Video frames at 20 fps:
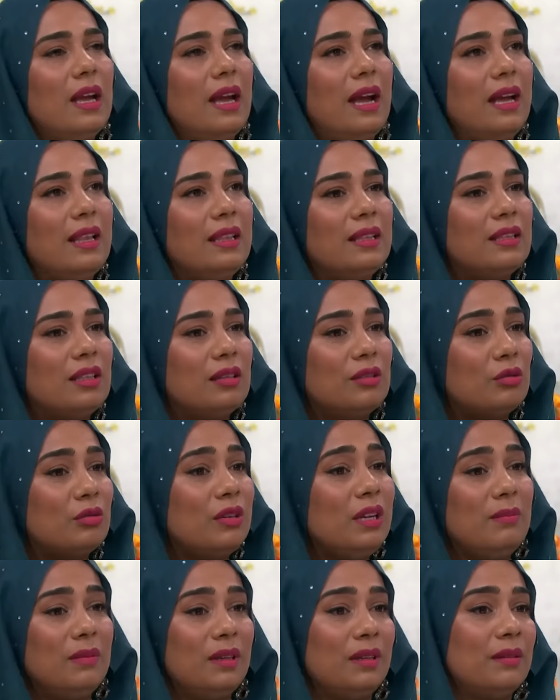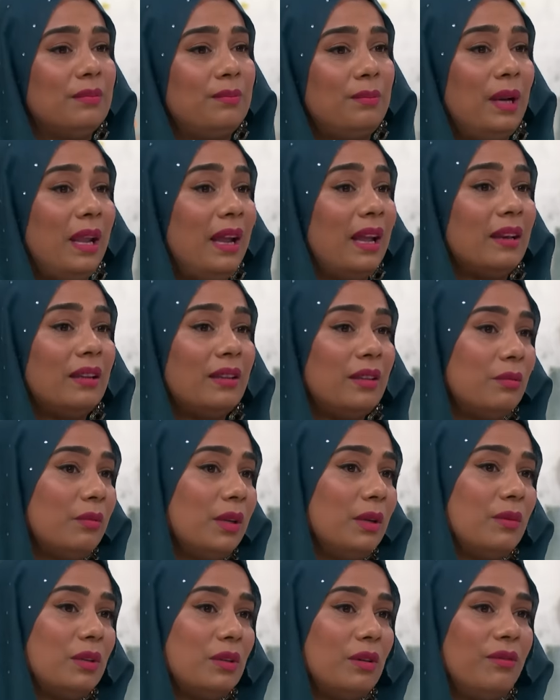And the treatment plan that
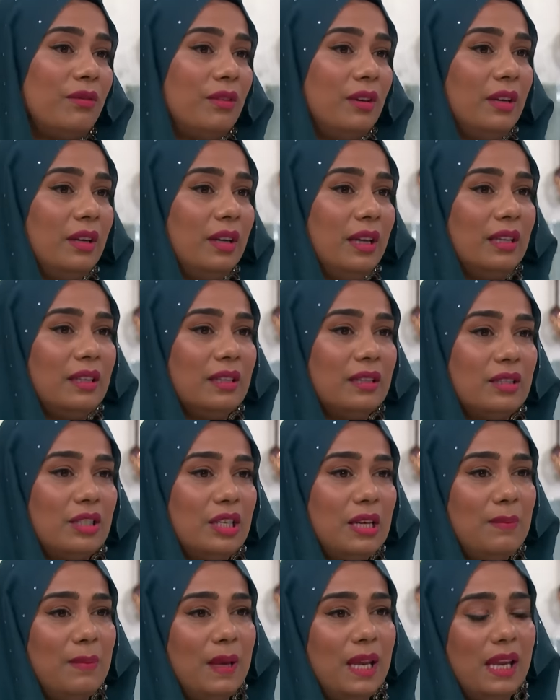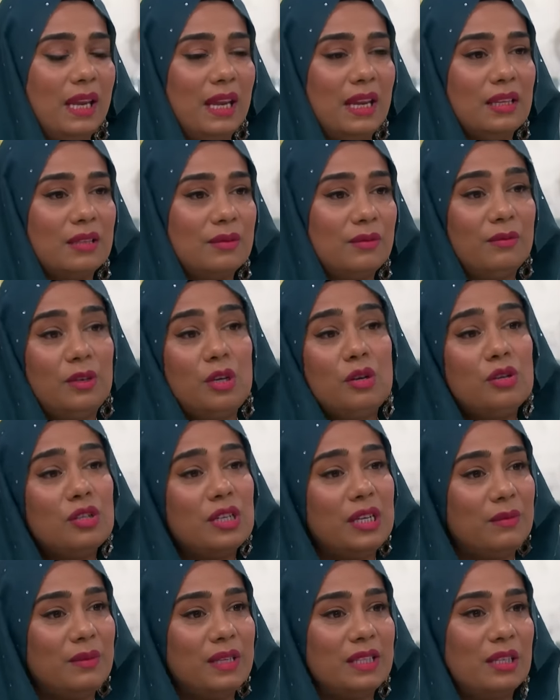we would offer at GP is
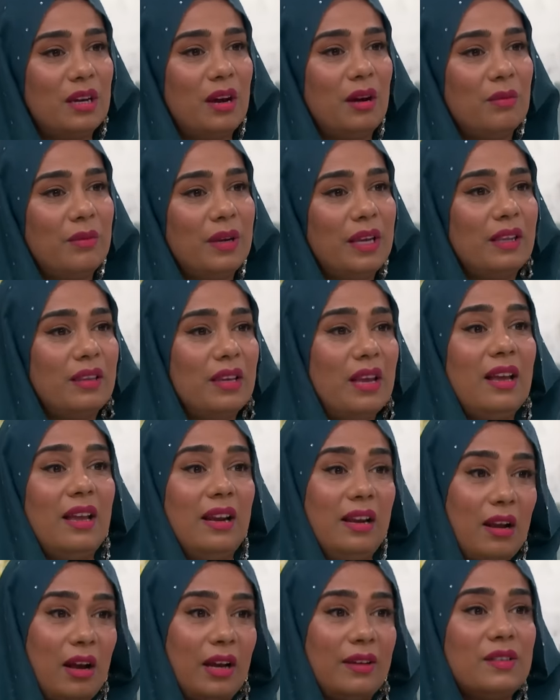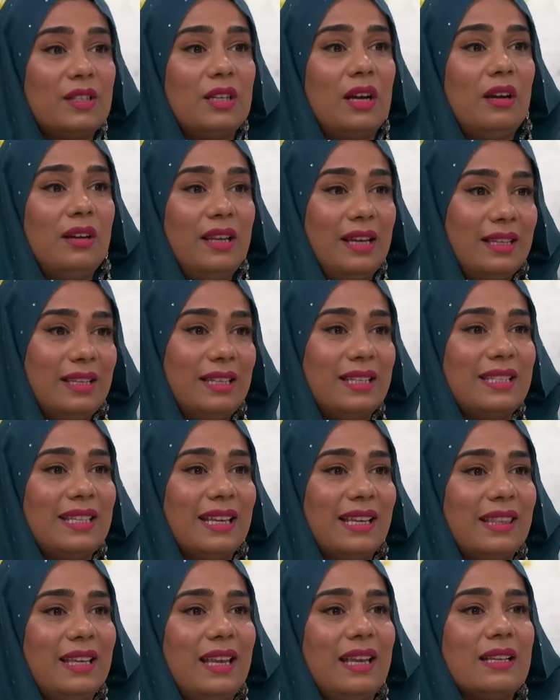usually we start with lifestyle,
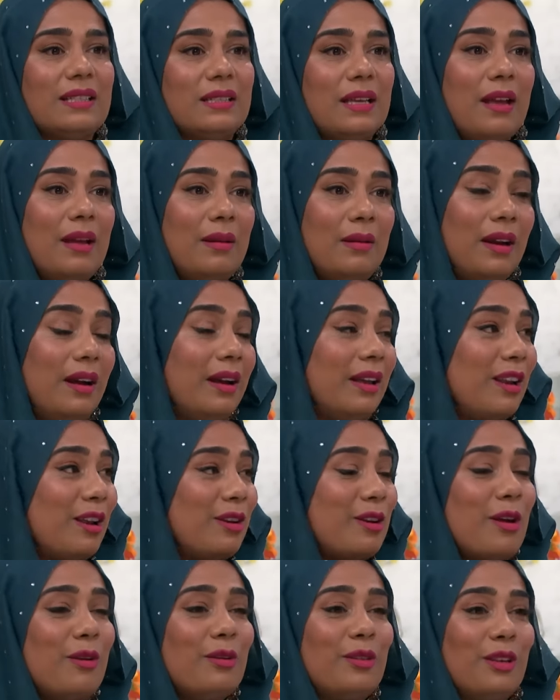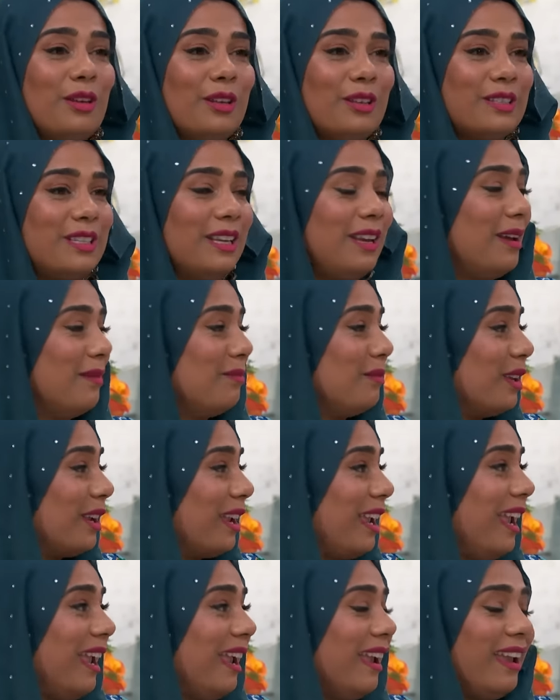holistic things, and I know that um, the
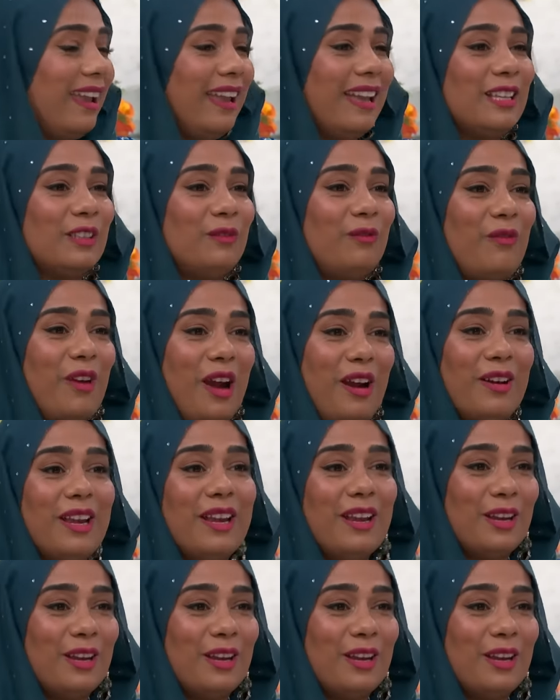King is very